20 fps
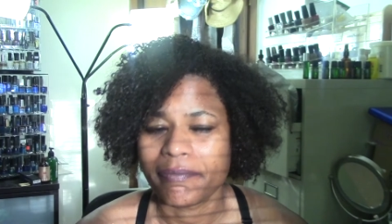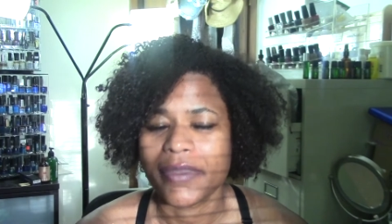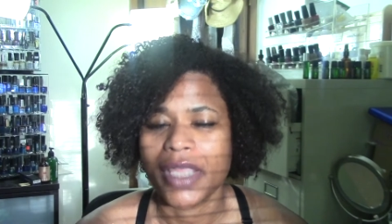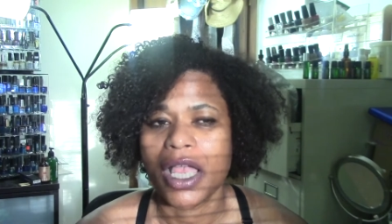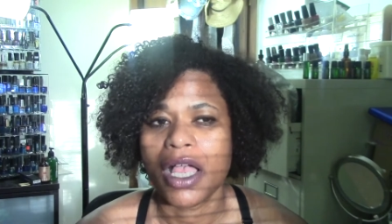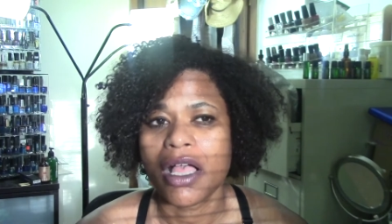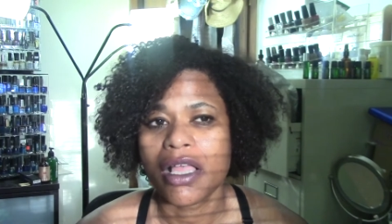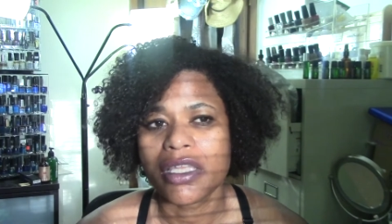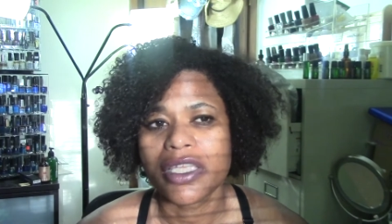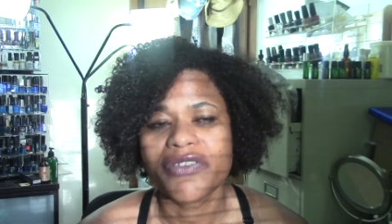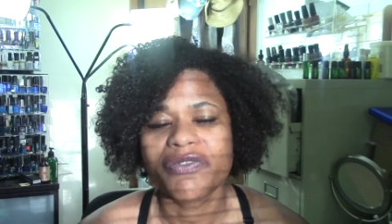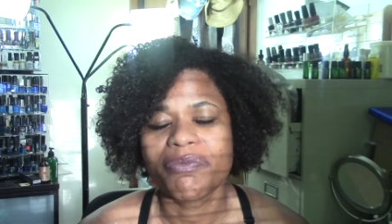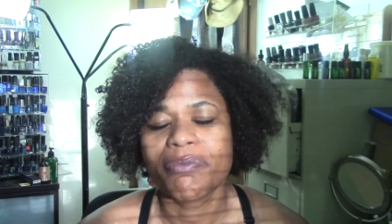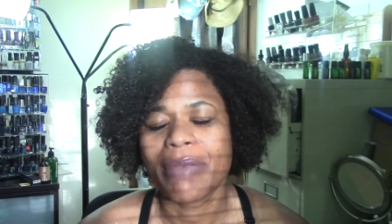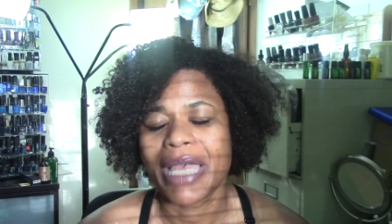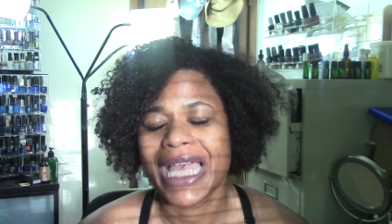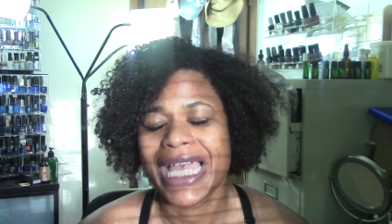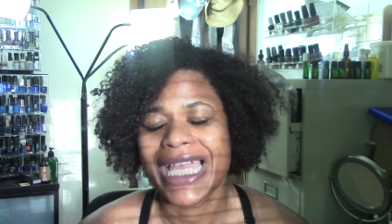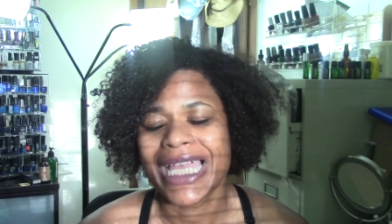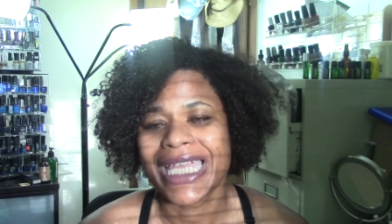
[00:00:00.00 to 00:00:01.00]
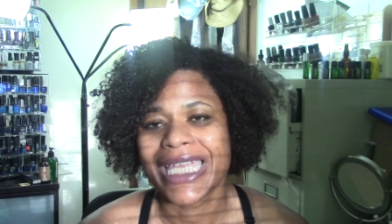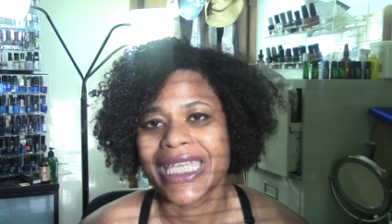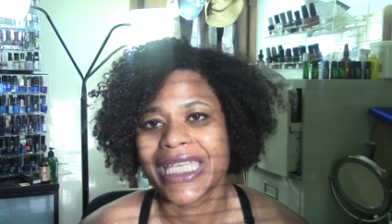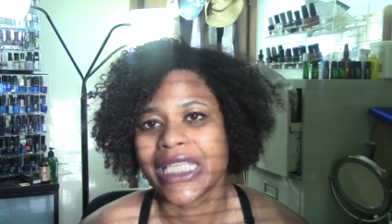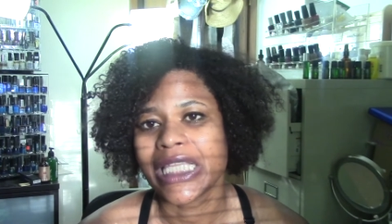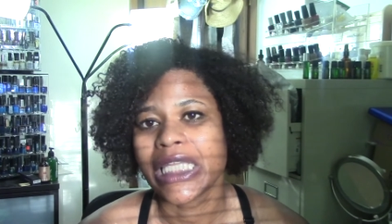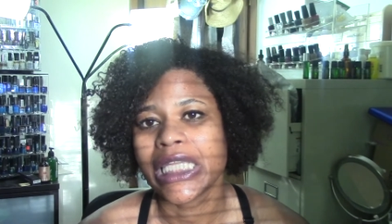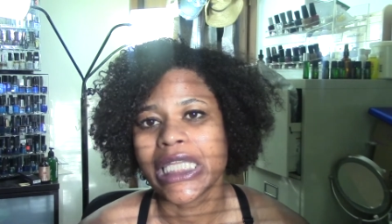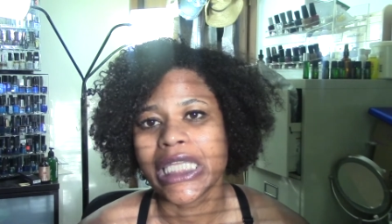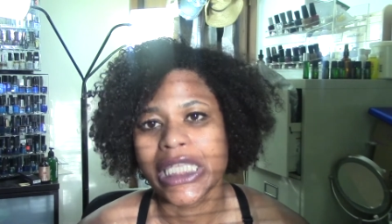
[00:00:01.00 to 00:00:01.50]
all of my
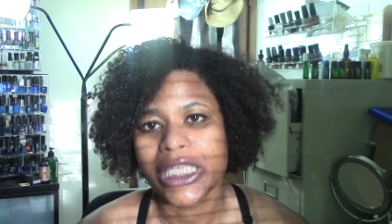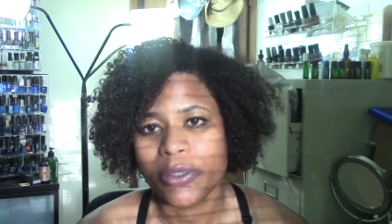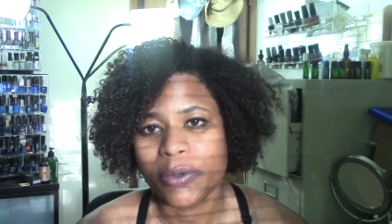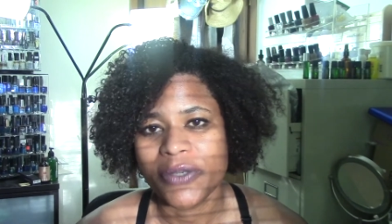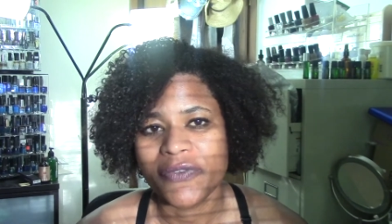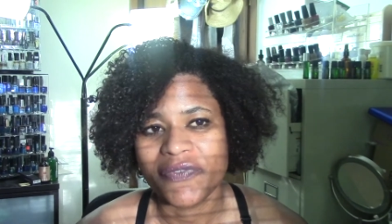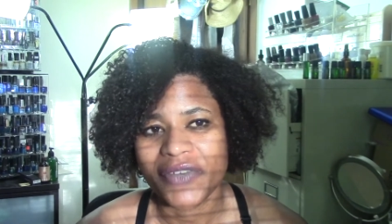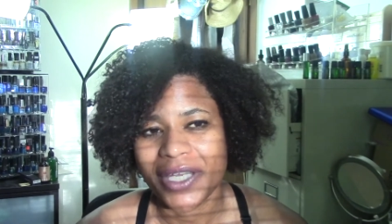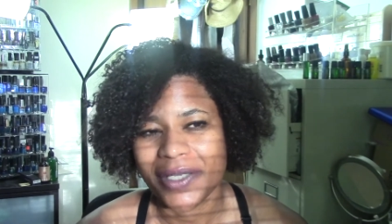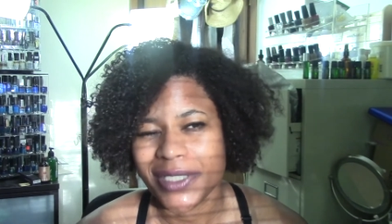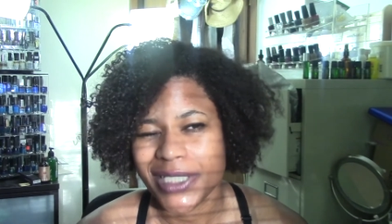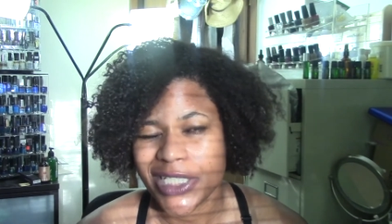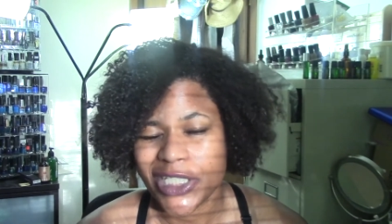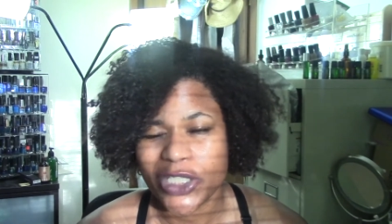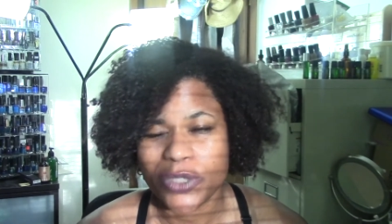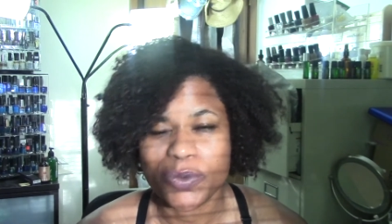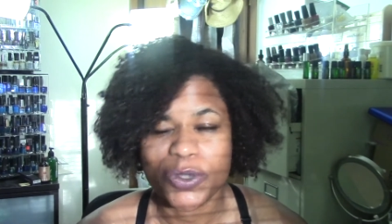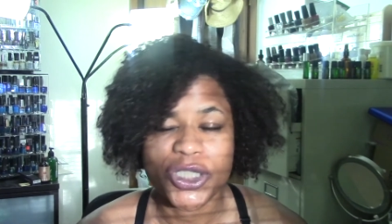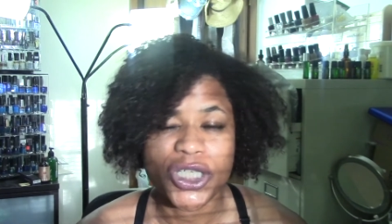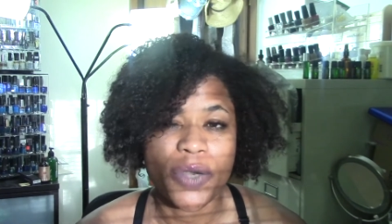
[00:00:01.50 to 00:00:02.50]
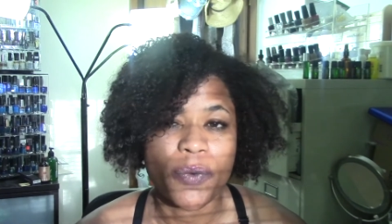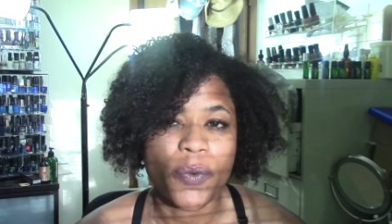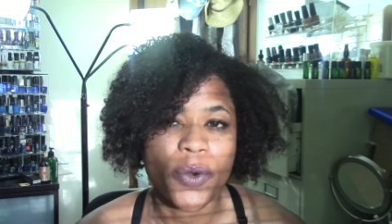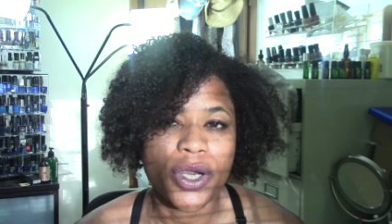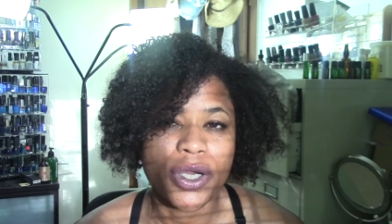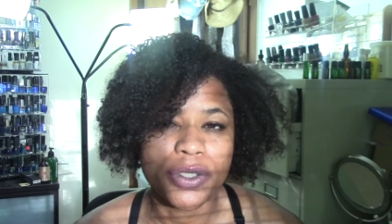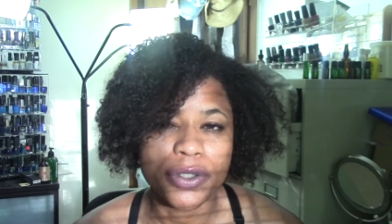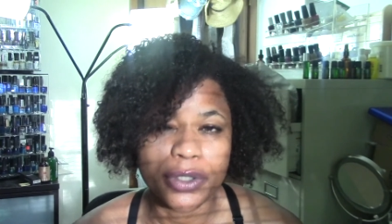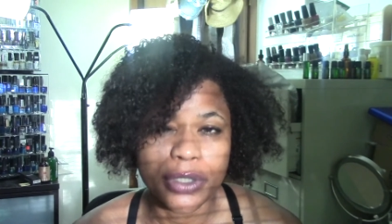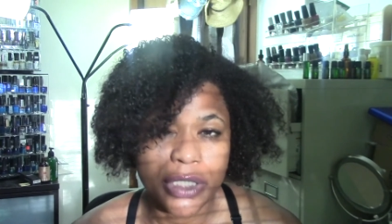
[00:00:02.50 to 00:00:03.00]
liquid foundation, which I
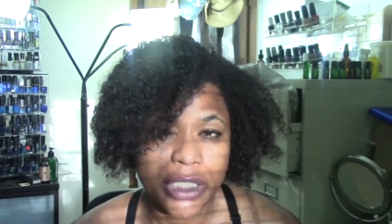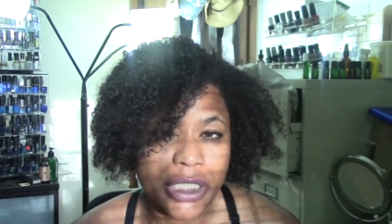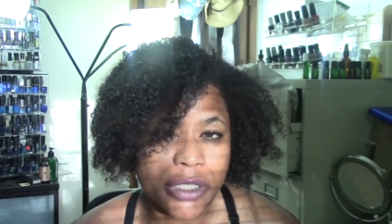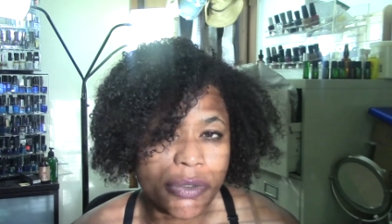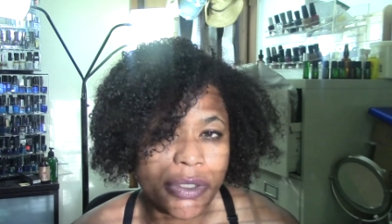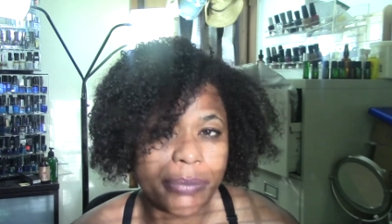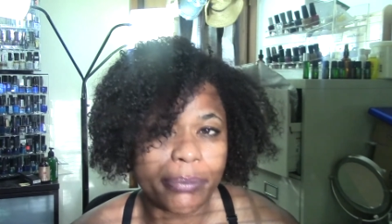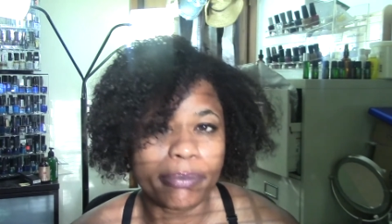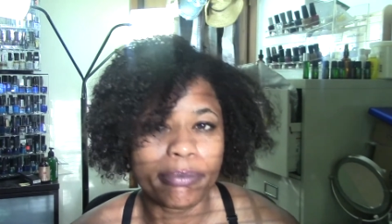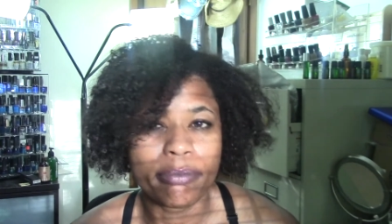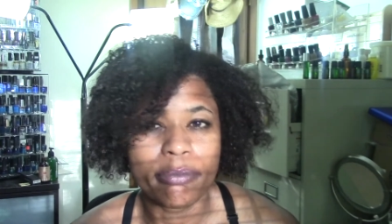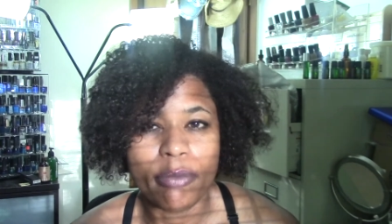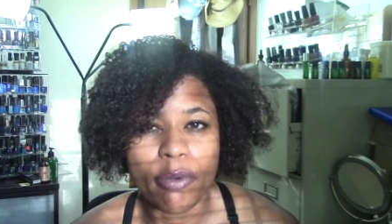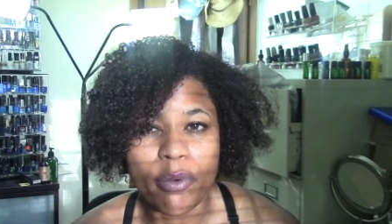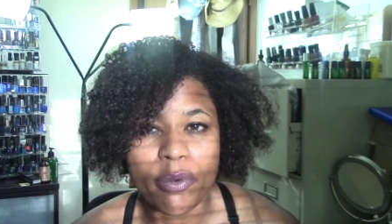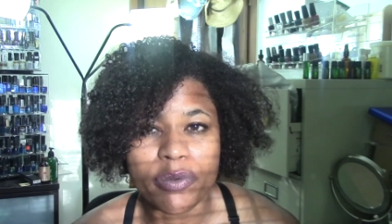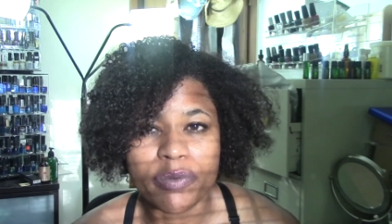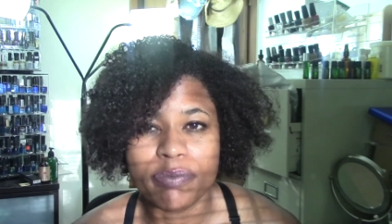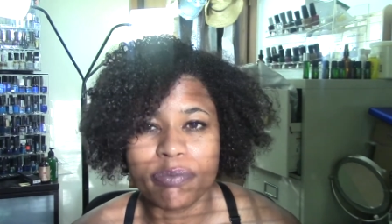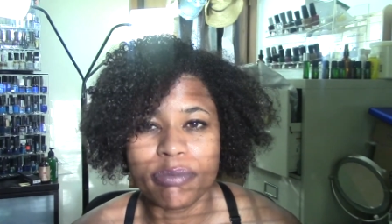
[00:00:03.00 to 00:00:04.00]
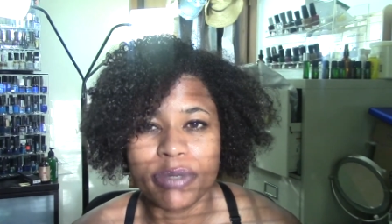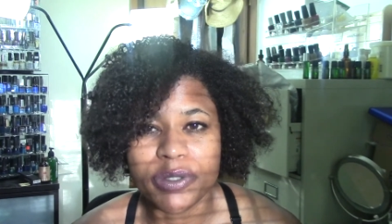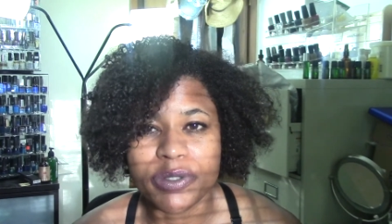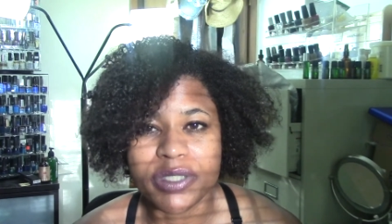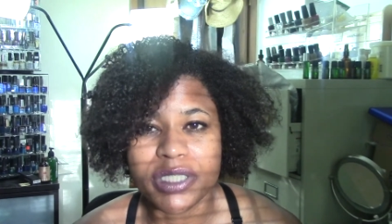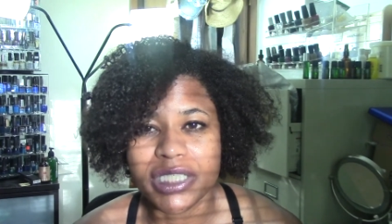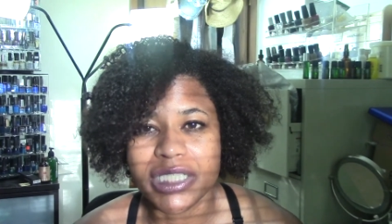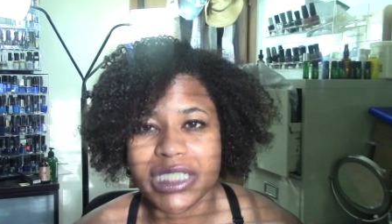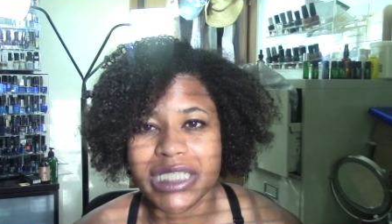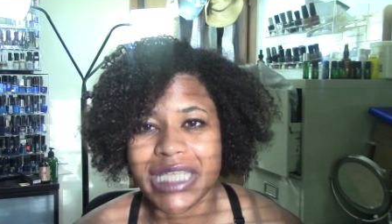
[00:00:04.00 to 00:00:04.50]
wear liquid
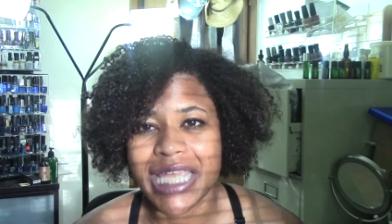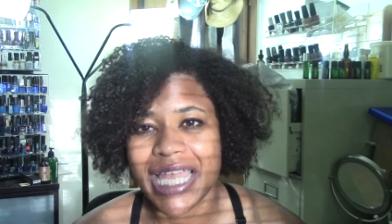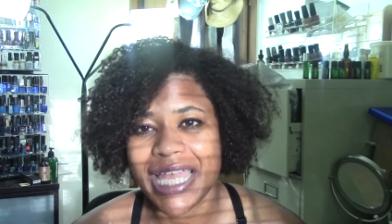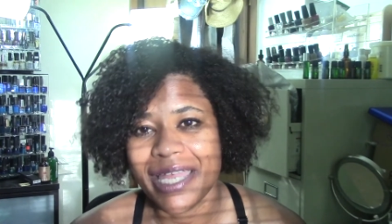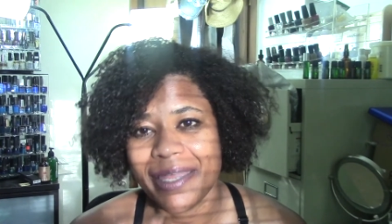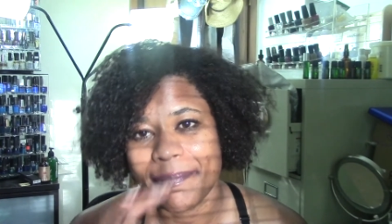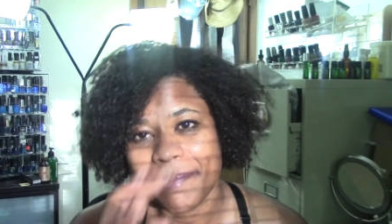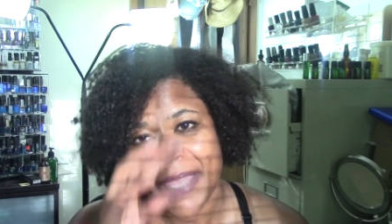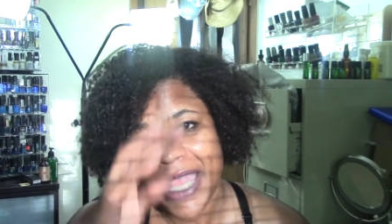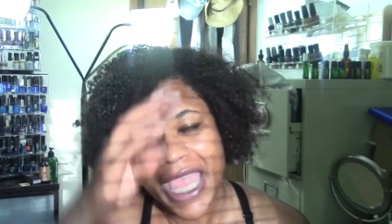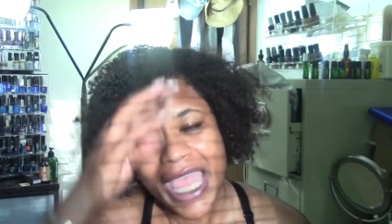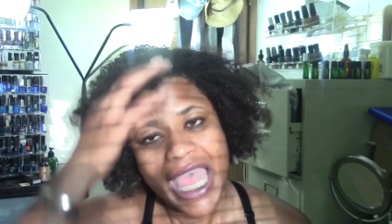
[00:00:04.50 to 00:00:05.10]
most of the time.